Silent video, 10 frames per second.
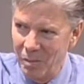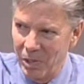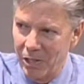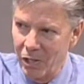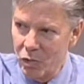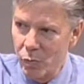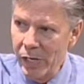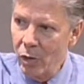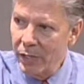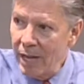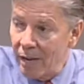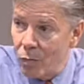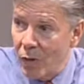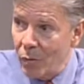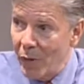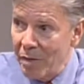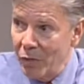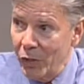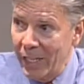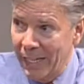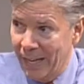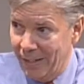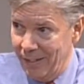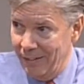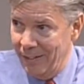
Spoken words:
because we only have one way of looking at it.